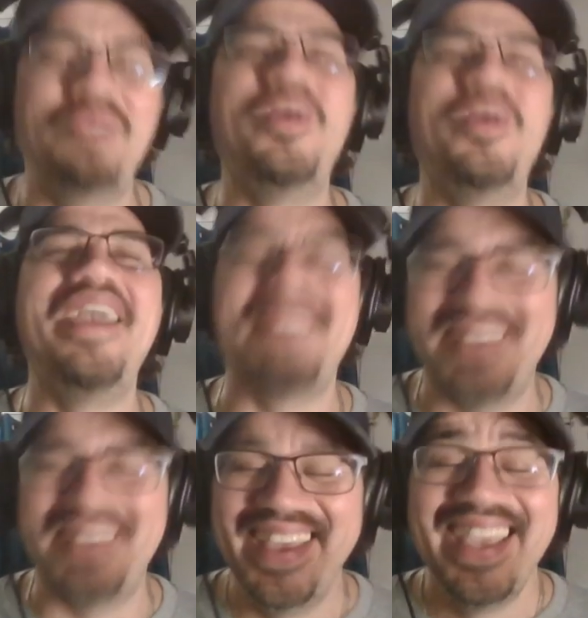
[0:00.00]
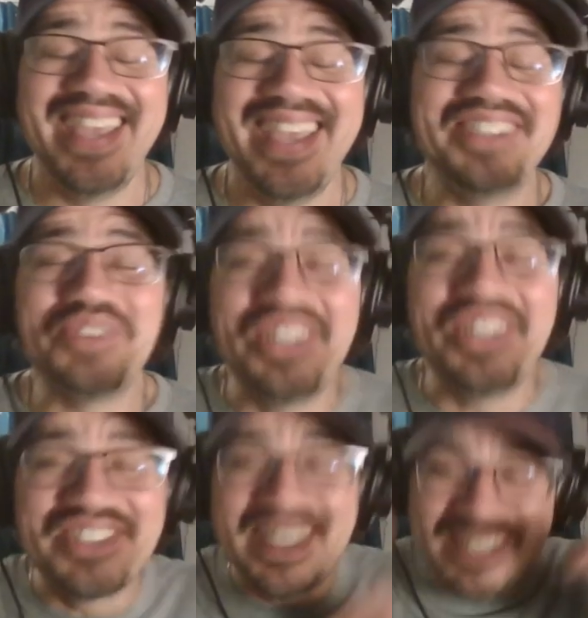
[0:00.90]
waiver. And it was one of
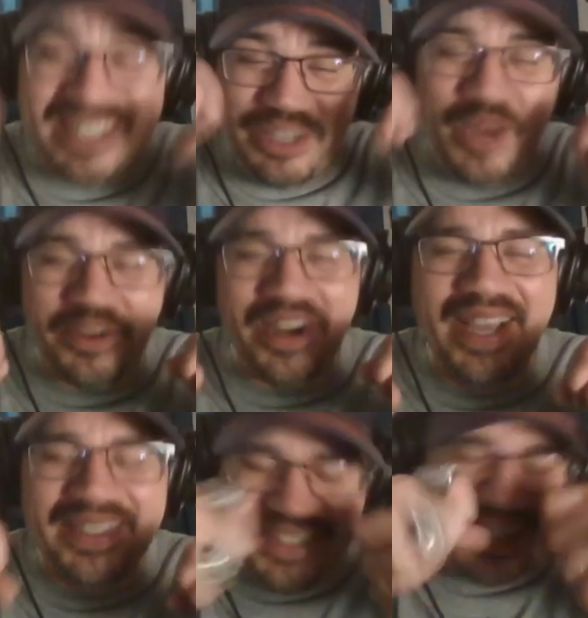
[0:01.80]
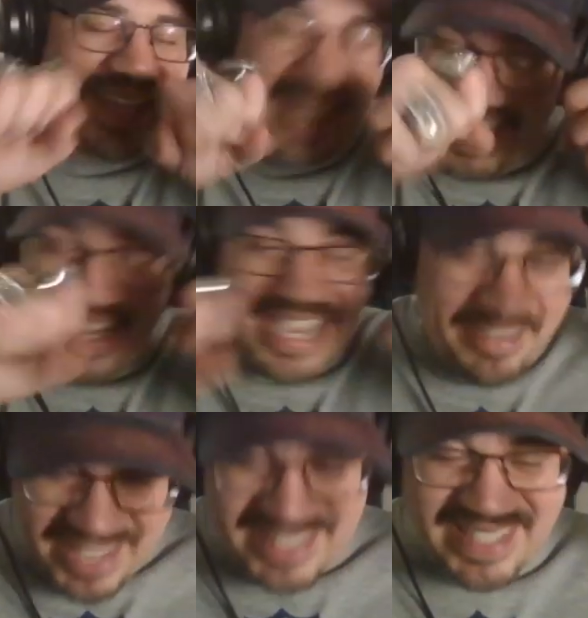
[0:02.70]
those things like you wipe your eyes, you're like,
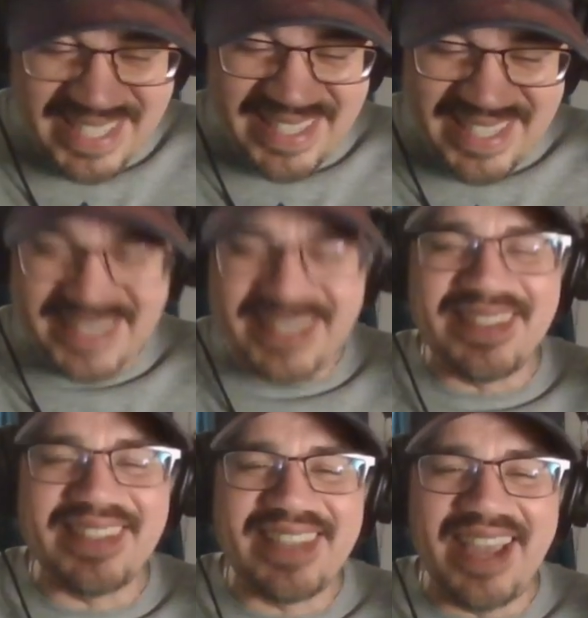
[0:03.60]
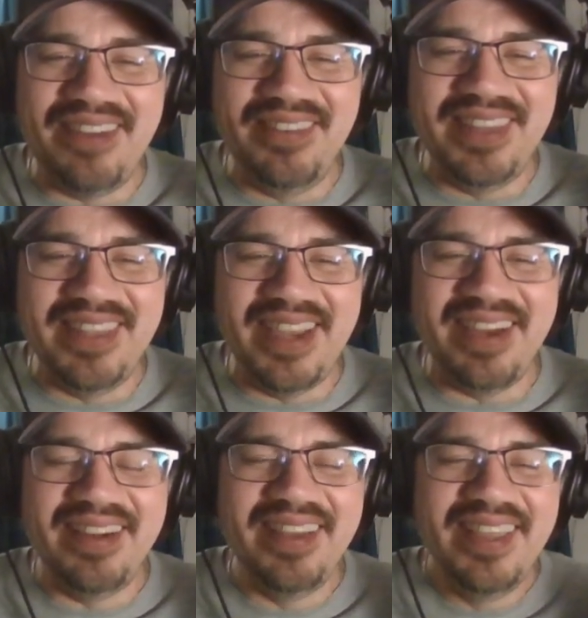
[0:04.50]
am I seeing this? Is this guy really
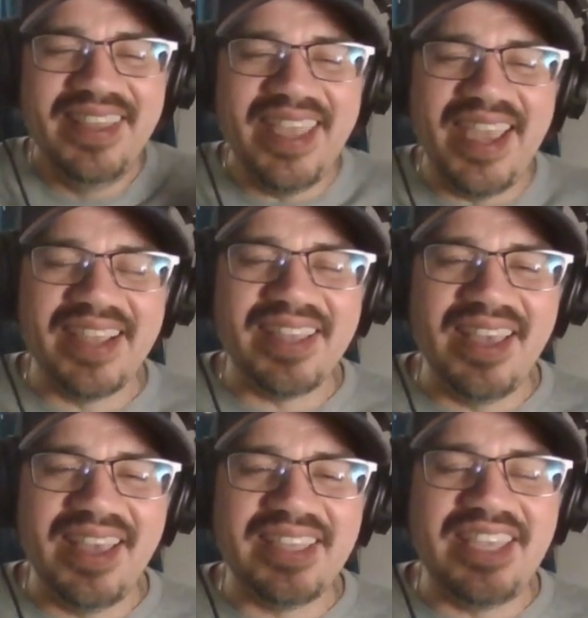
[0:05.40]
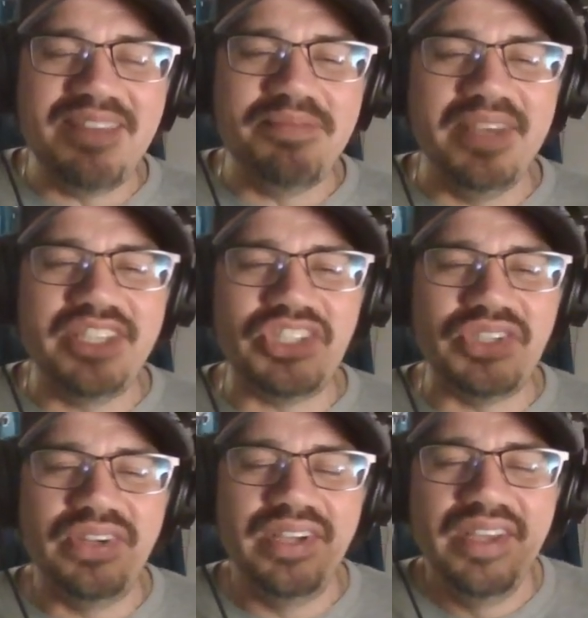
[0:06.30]
there? Yeah, Keaton
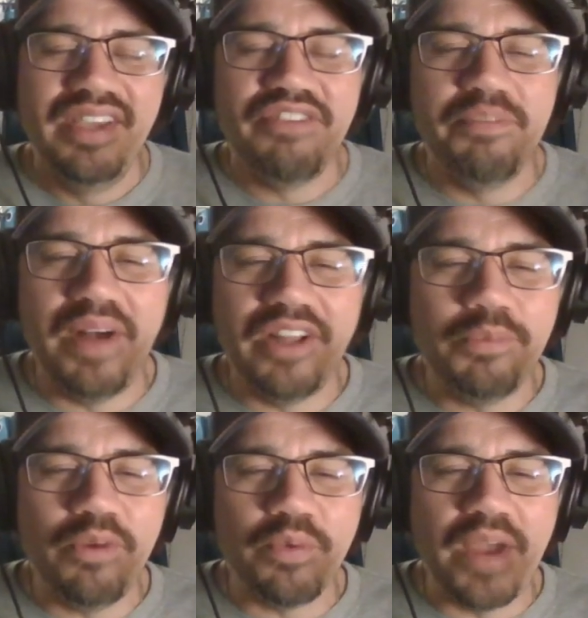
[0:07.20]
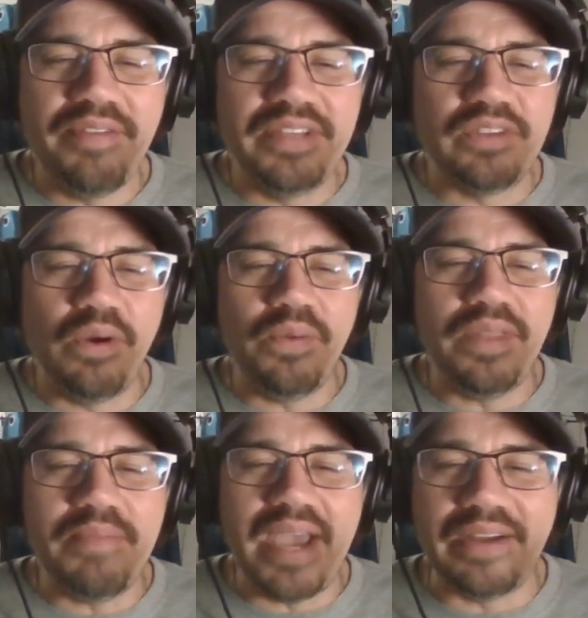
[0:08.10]
Mitchell from Baltimore Ravens.
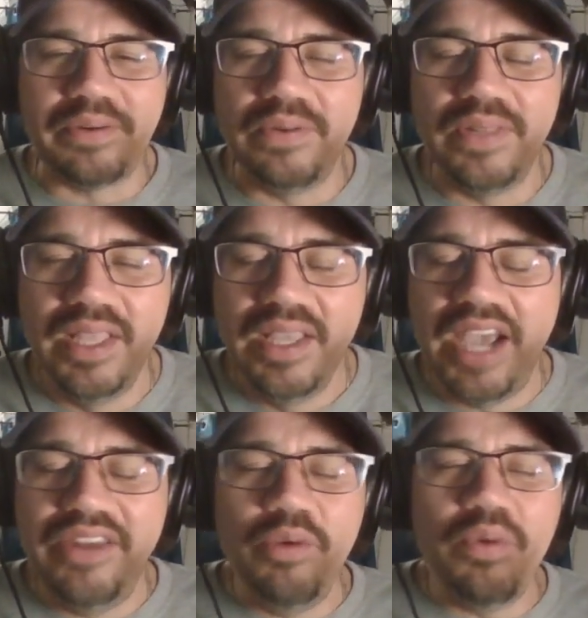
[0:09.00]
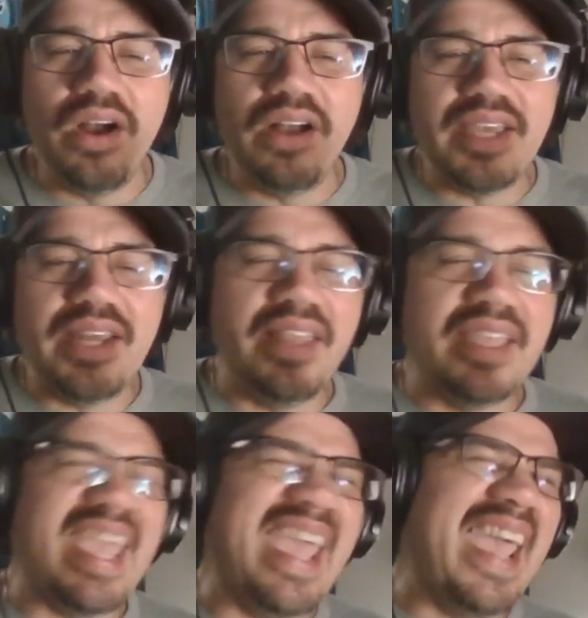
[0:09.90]
Holy mackerel. I know we're all kind of
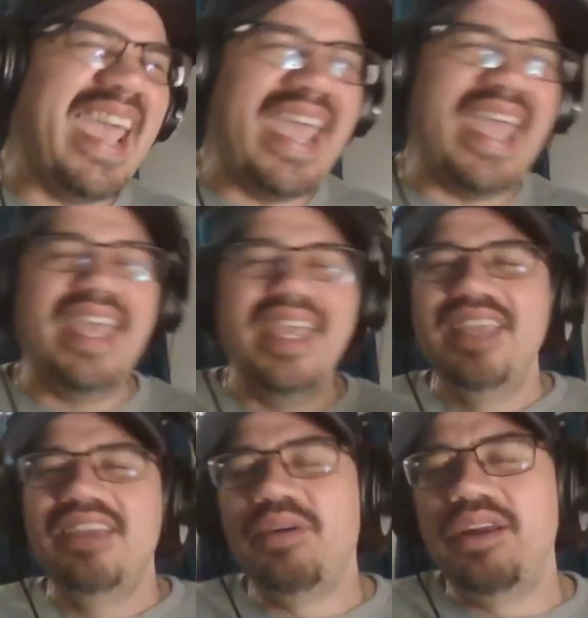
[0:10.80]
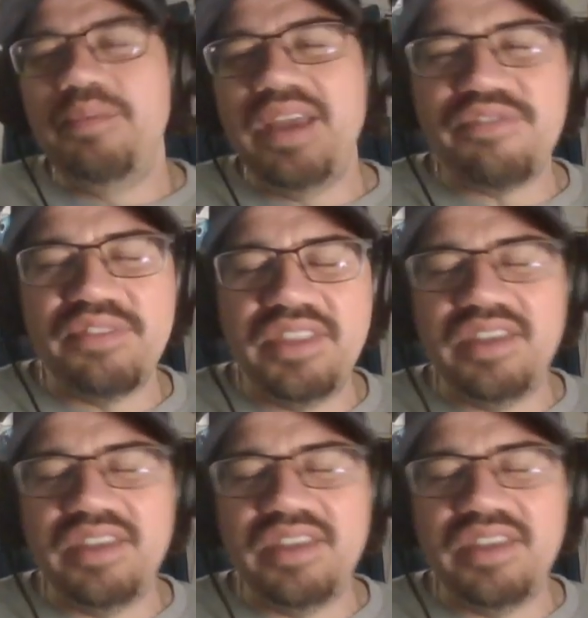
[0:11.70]
like, running back for